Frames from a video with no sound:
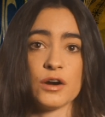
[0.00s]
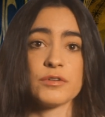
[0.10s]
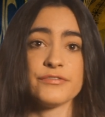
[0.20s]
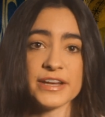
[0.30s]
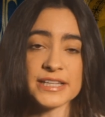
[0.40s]

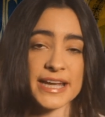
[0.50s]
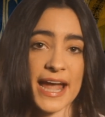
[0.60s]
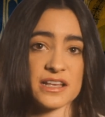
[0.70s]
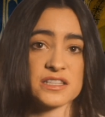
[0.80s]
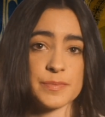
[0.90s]
revealing
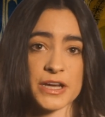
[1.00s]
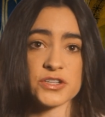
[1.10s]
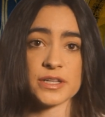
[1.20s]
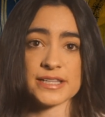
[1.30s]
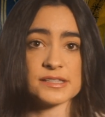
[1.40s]
how
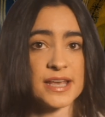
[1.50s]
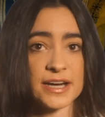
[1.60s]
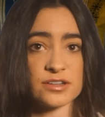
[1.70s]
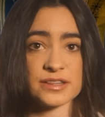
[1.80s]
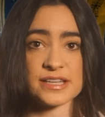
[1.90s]
special and
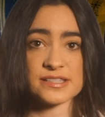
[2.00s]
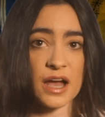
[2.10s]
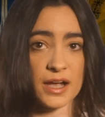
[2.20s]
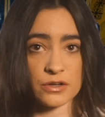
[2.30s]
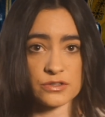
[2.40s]
sacred these
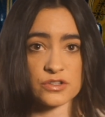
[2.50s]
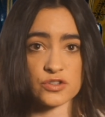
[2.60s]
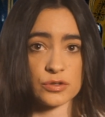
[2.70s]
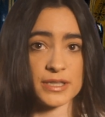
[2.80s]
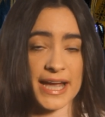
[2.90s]
icons
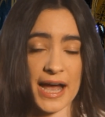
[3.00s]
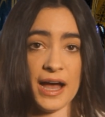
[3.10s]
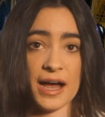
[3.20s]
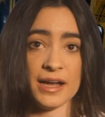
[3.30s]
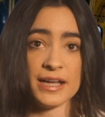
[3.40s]
truly
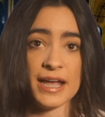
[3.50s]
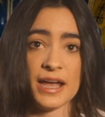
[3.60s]
are,